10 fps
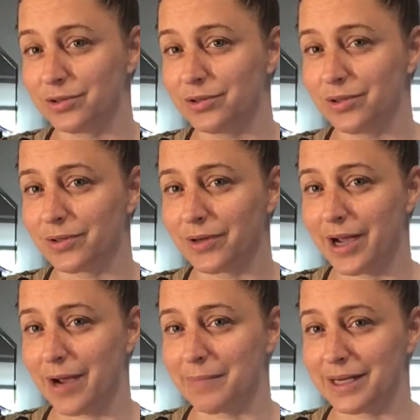You don't know
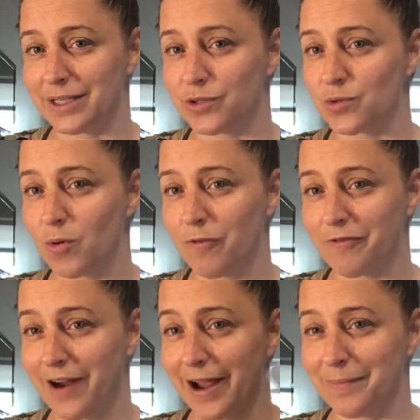how many soul
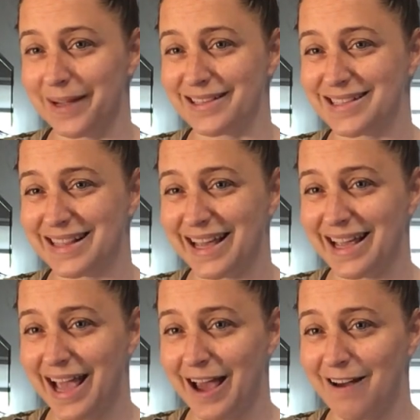fragments they
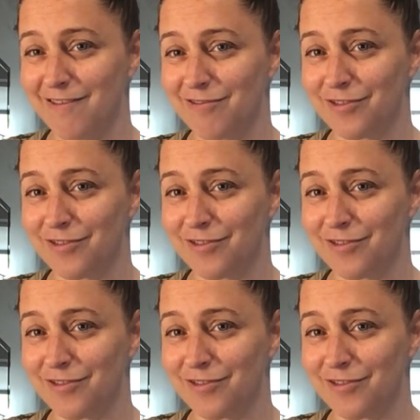have